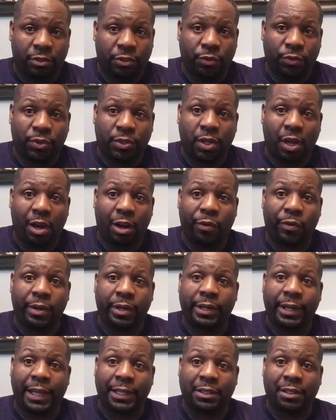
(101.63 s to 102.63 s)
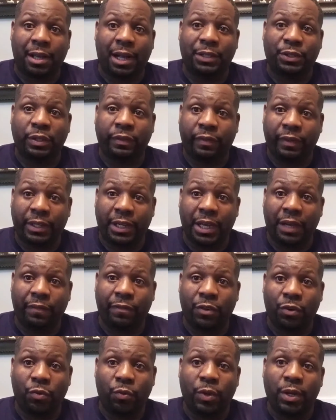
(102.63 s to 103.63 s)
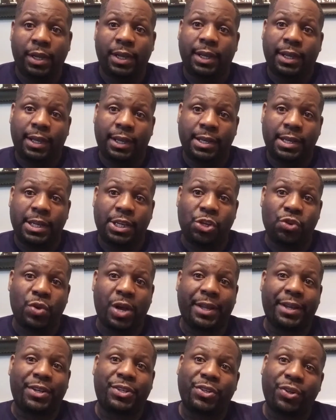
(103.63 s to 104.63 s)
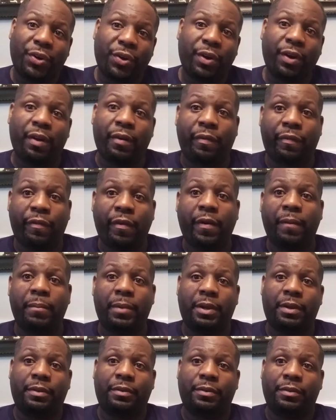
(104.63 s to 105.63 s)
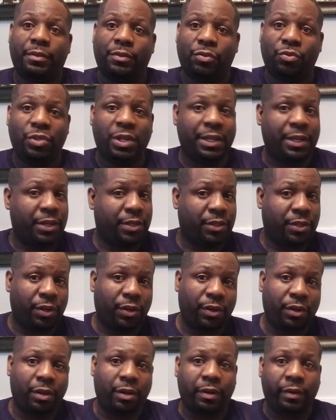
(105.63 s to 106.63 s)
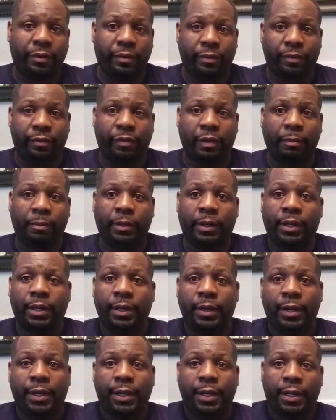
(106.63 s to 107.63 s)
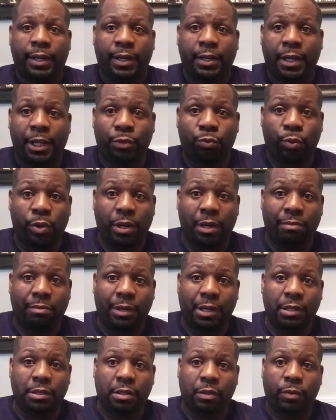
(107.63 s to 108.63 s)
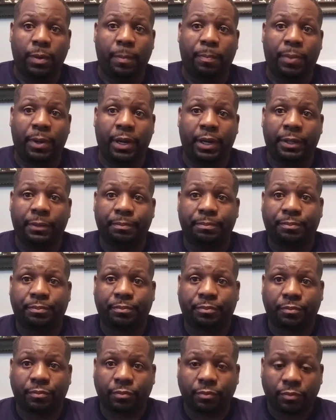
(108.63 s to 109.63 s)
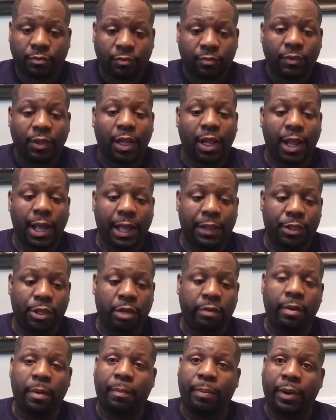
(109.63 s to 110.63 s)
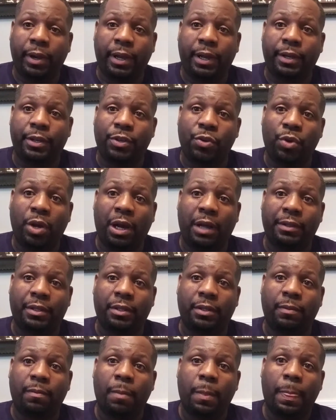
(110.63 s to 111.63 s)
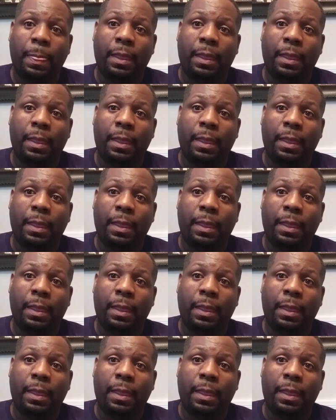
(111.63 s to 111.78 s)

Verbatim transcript: you're sorry and ask God to forgive you. Then you got to turn from it. You got to turn from it. That's what it means to repent. After you repent, you have to